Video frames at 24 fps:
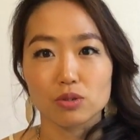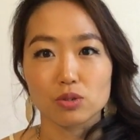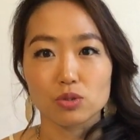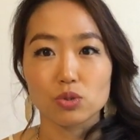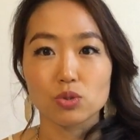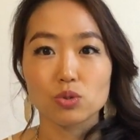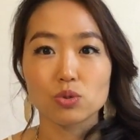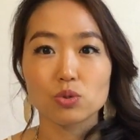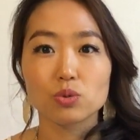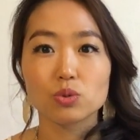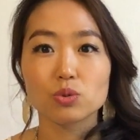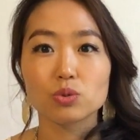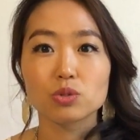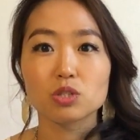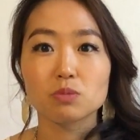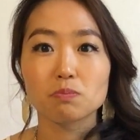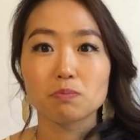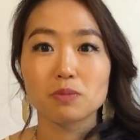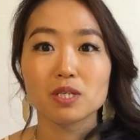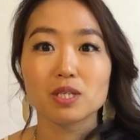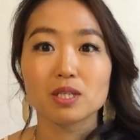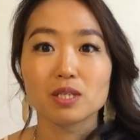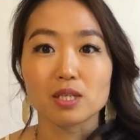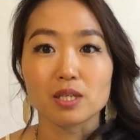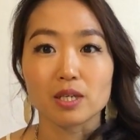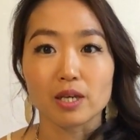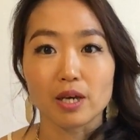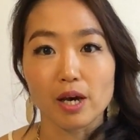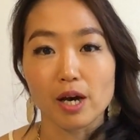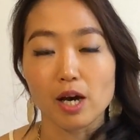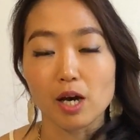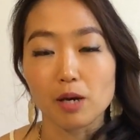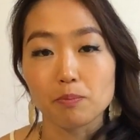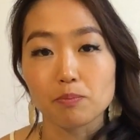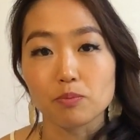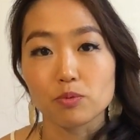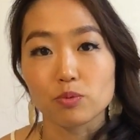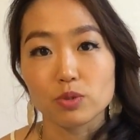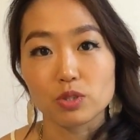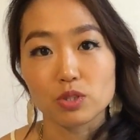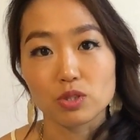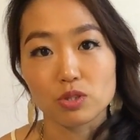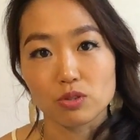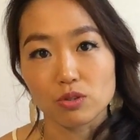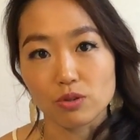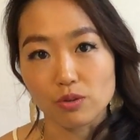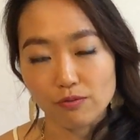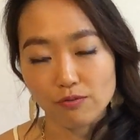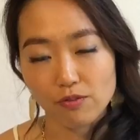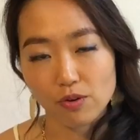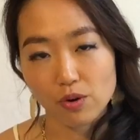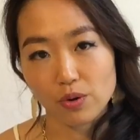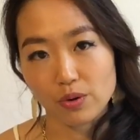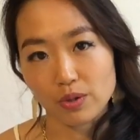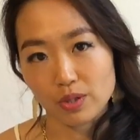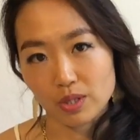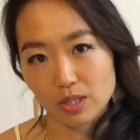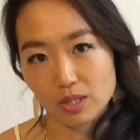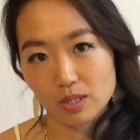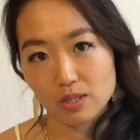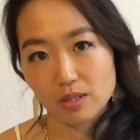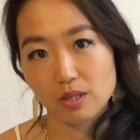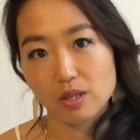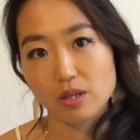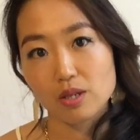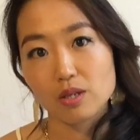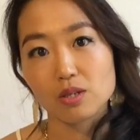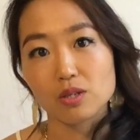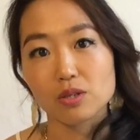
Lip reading: you speaking up with your voice,